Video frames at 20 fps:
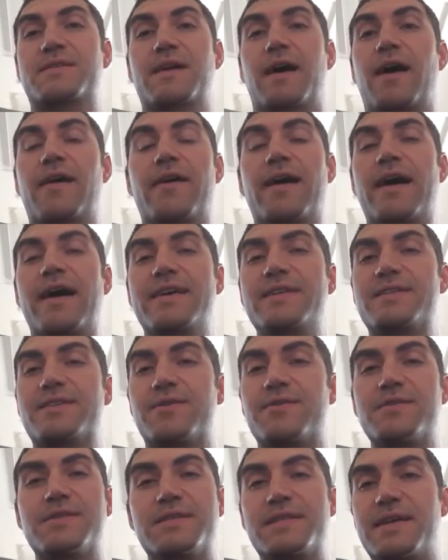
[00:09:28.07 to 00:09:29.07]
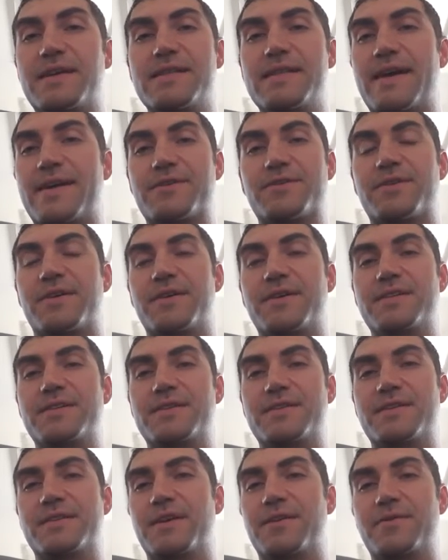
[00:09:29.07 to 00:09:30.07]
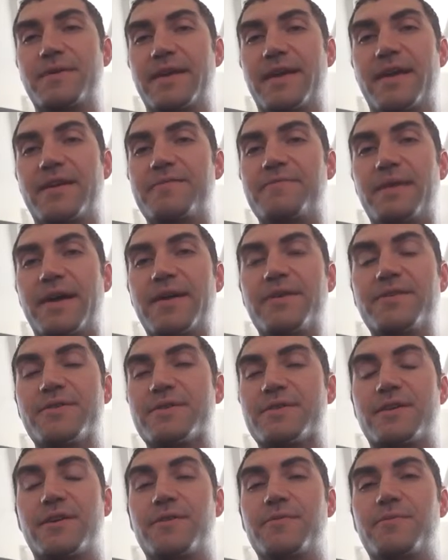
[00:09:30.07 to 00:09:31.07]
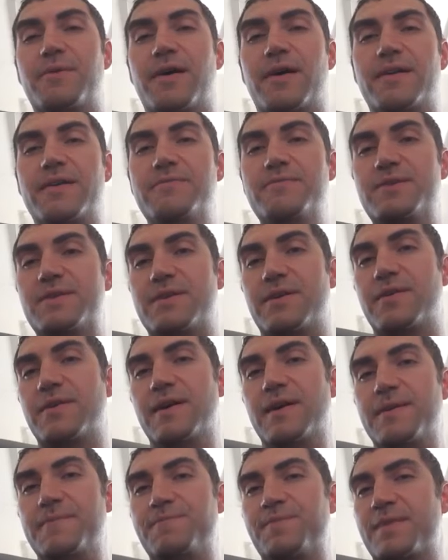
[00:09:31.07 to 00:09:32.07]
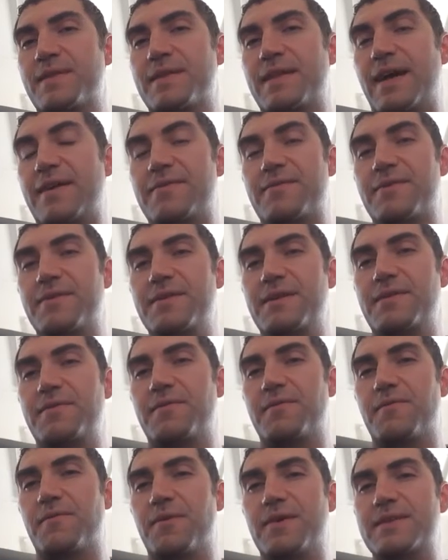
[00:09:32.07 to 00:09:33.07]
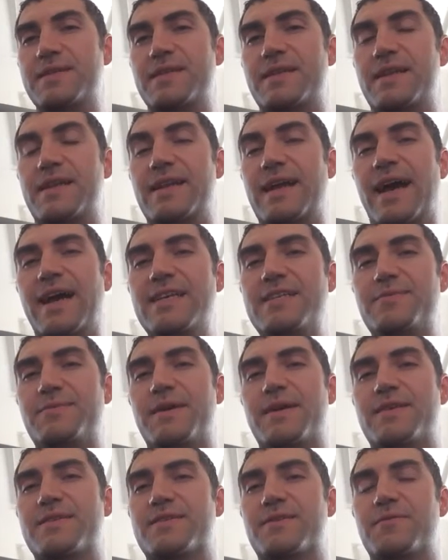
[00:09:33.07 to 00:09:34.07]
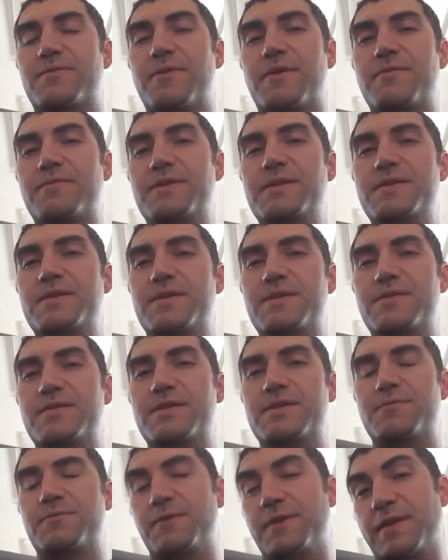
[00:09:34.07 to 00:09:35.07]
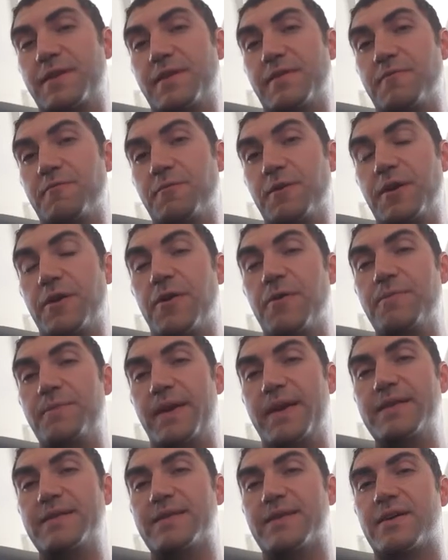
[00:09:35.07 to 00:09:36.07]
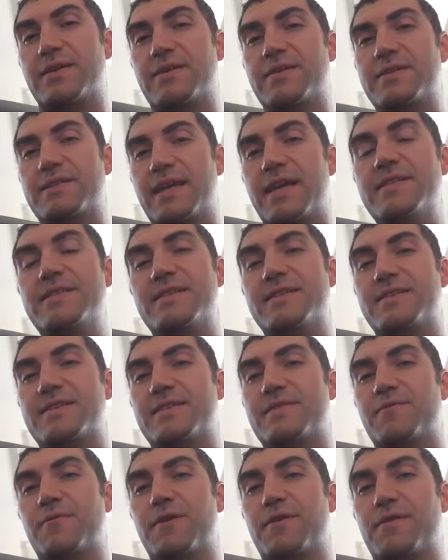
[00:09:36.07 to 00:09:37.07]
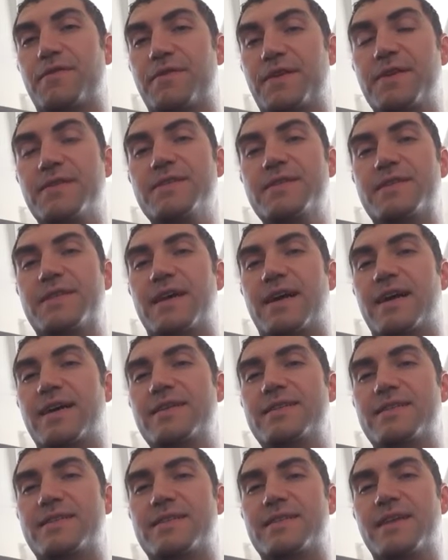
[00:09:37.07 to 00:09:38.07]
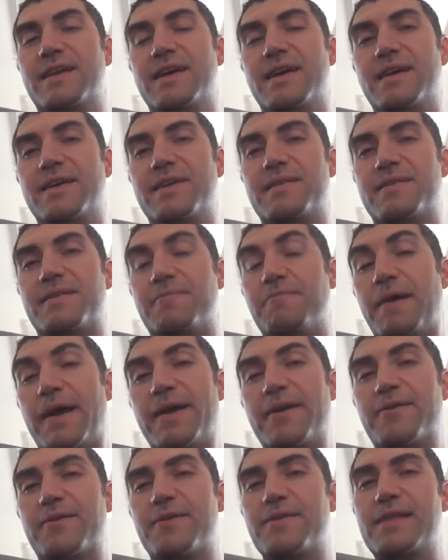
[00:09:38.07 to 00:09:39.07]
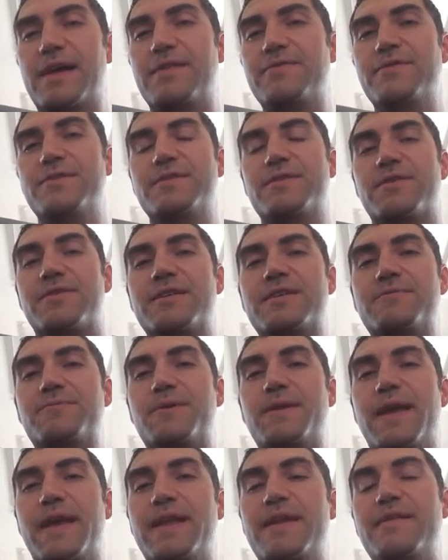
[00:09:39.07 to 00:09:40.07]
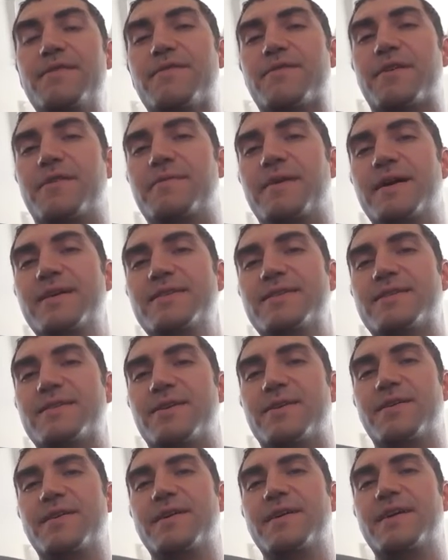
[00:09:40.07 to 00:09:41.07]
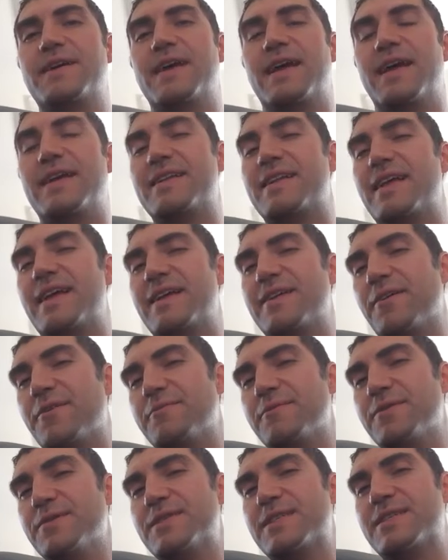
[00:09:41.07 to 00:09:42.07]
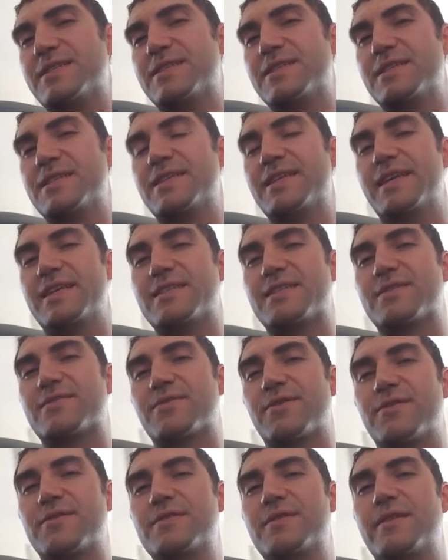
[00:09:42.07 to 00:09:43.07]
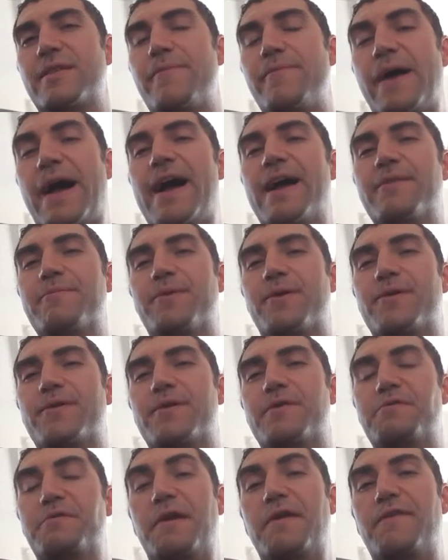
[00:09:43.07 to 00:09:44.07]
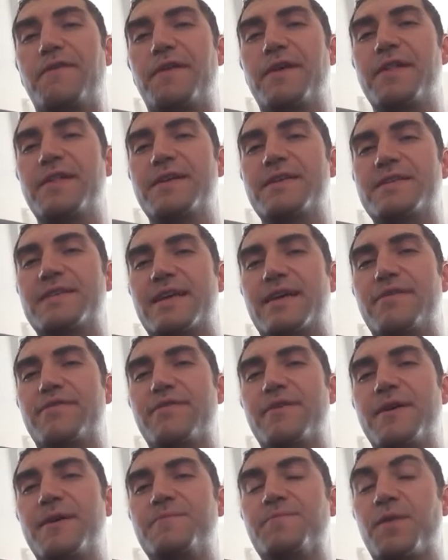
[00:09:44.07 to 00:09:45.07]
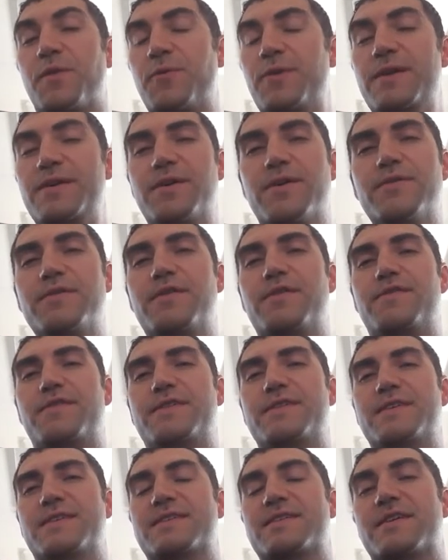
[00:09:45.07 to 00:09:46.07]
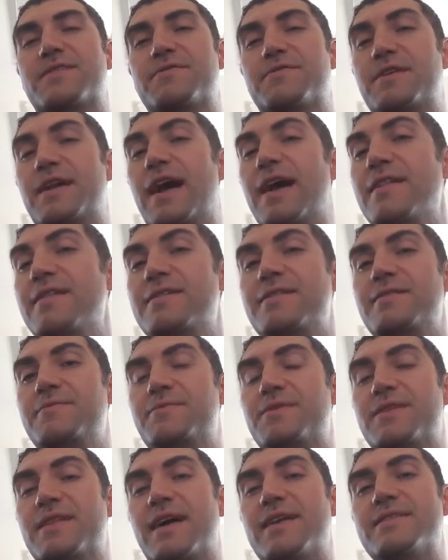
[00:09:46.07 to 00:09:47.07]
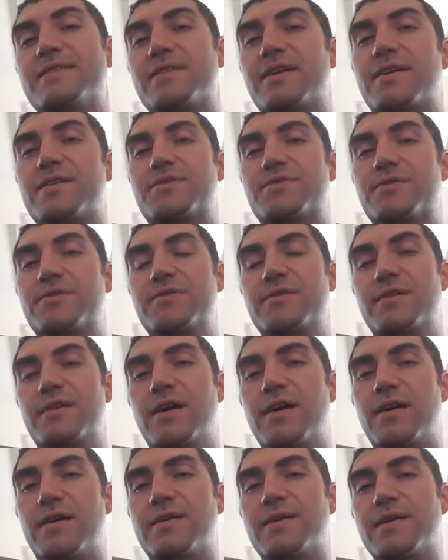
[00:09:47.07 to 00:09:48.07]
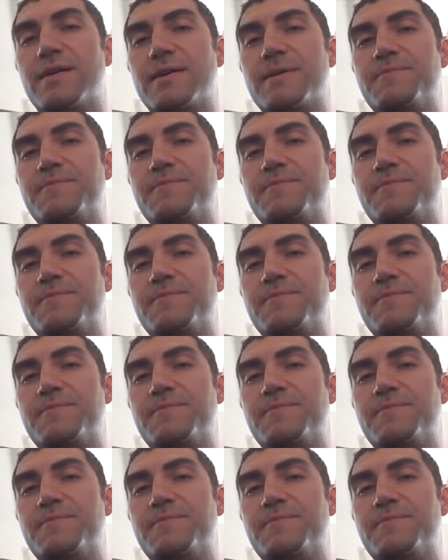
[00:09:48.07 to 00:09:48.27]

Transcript: Our eyes don't see electrons until we get a microscope on them. So that really wasn't an aspect. So what we do is we go based on our senses and what feels to us, and the micro level has always been hidden from us. So it almost just gets thrown to the back burner, and we feel as if we know the physics of reality, but that's not true at all.